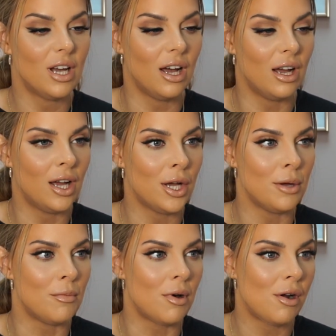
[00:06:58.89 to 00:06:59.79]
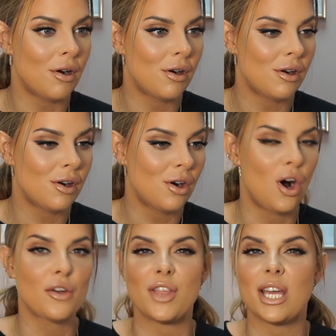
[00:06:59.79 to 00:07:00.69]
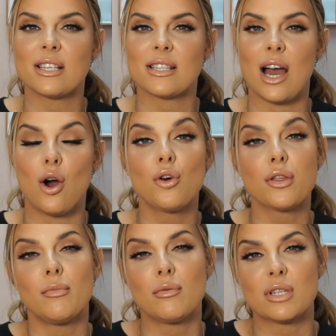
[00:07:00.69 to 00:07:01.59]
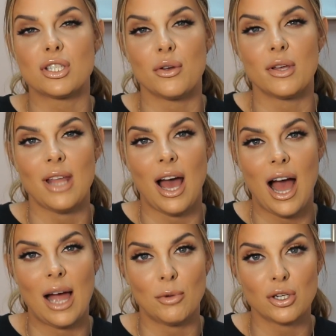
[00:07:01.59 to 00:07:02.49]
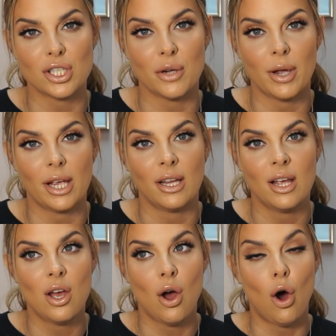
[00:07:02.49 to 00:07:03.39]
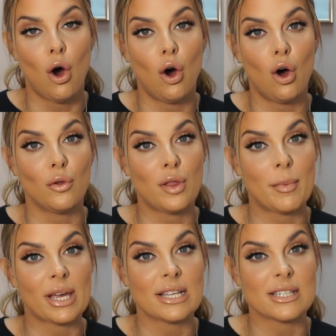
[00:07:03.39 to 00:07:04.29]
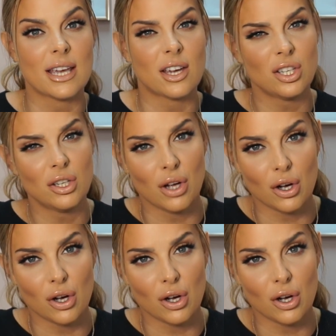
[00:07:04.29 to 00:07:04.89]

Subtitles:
things that other mums are doing that I'm not doing, or that my kids are saying, can you